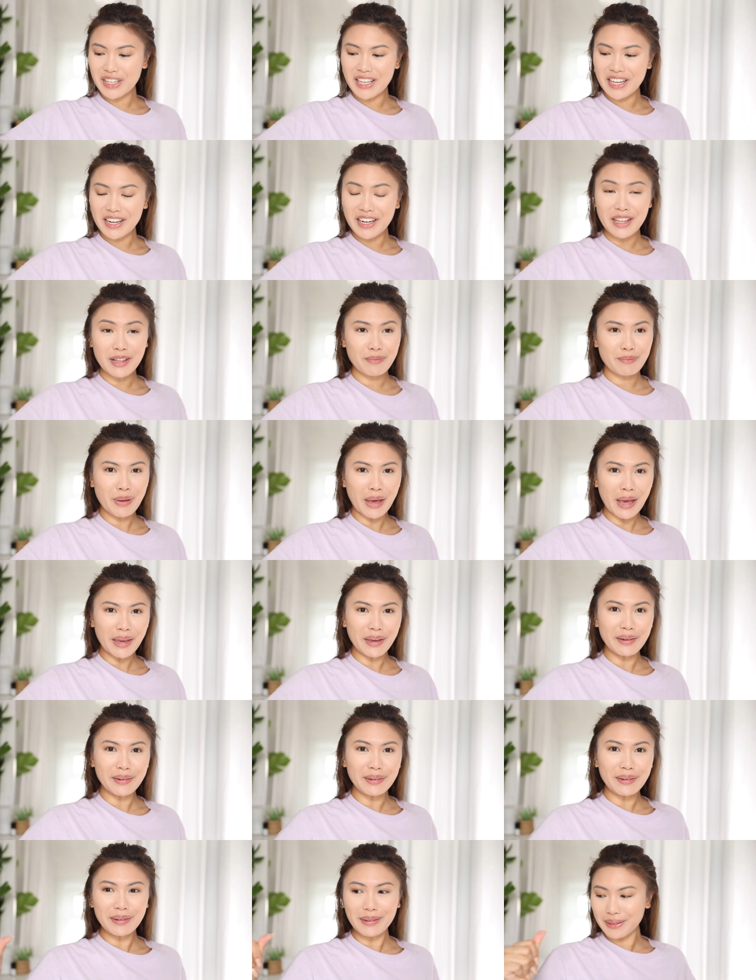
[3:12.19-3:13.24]
A little
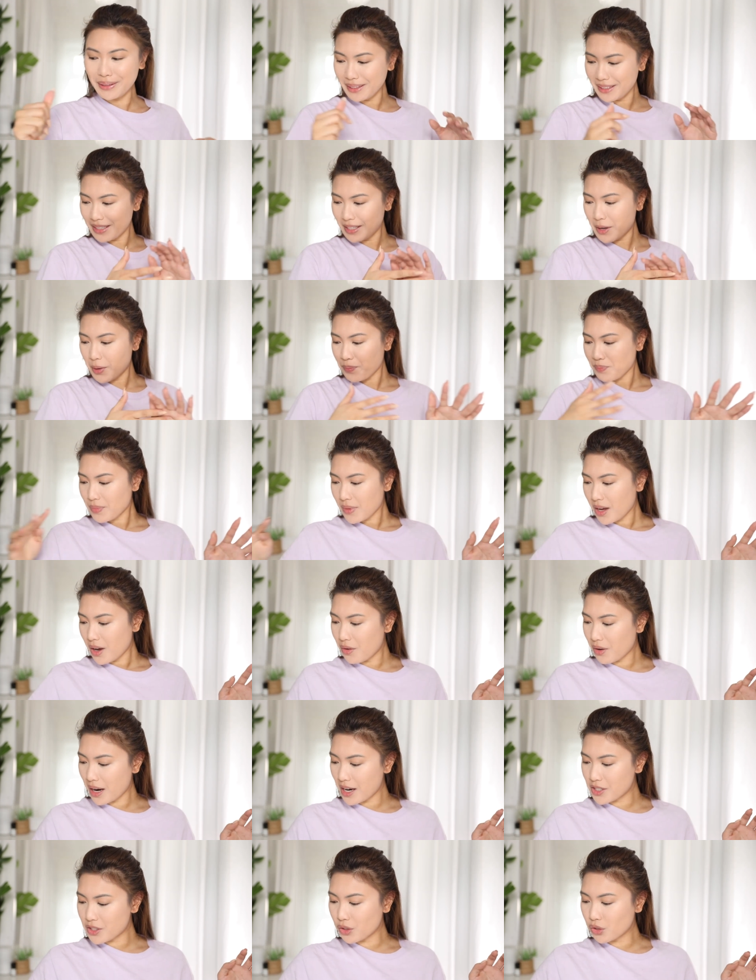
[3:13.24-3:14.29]
pale.
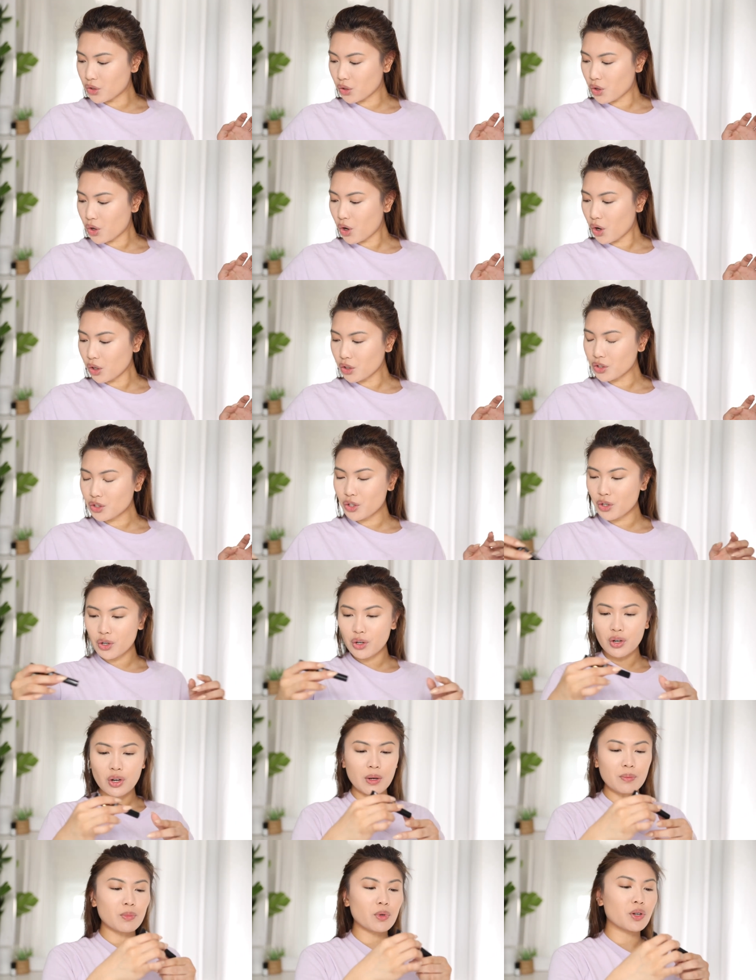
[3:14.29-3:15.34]
Okay, so to
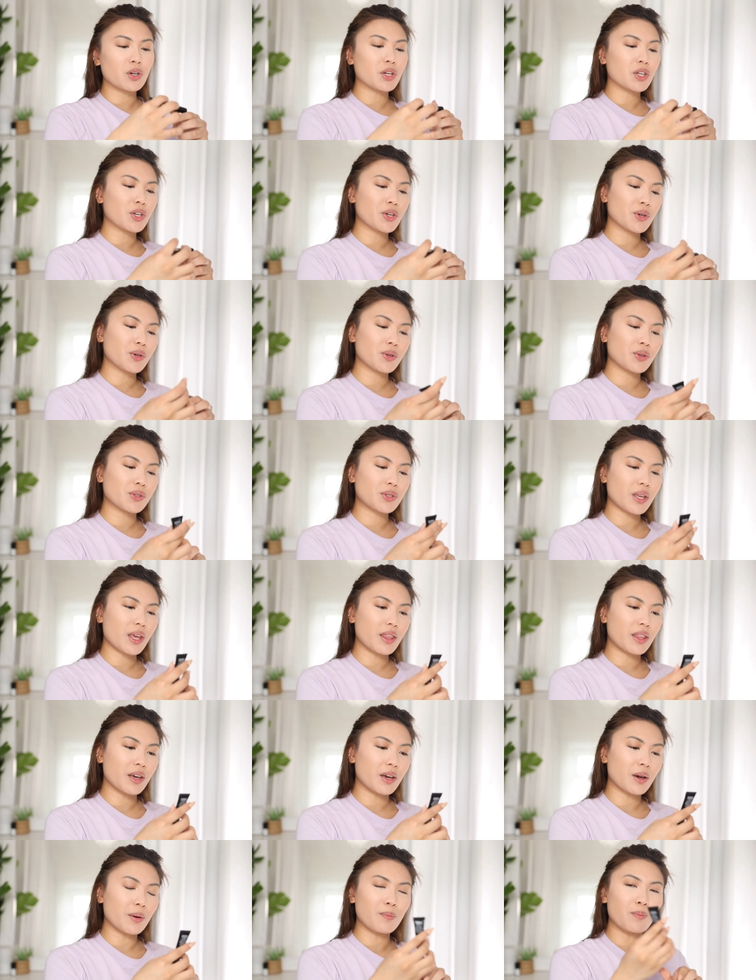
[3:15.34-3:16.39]
contour, I'm gonna use
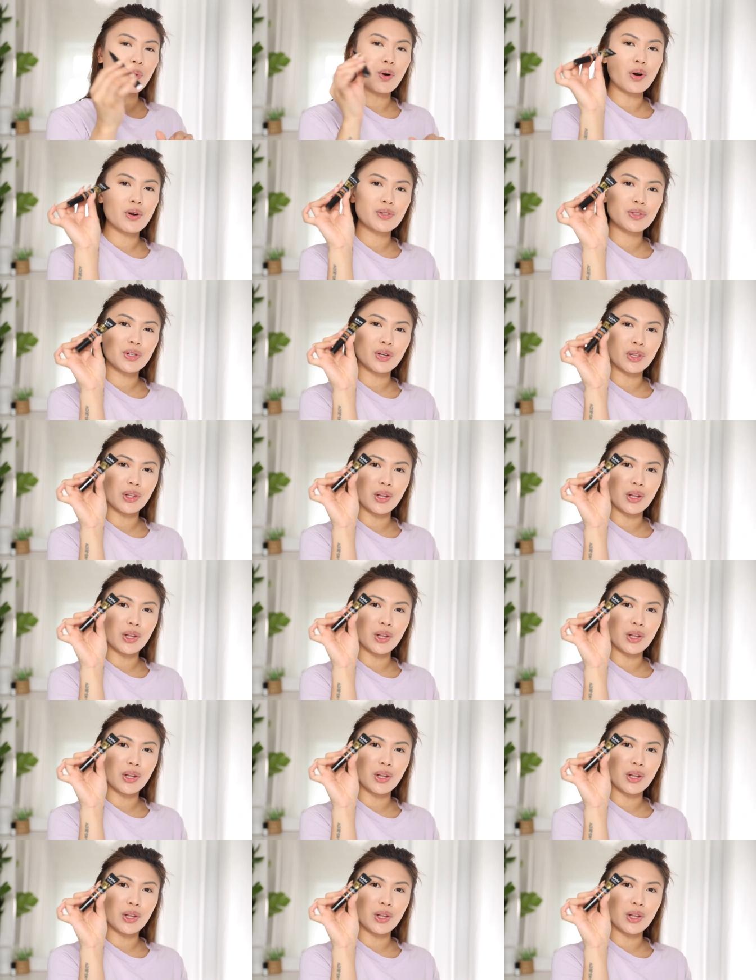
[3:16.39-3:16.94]
the Born to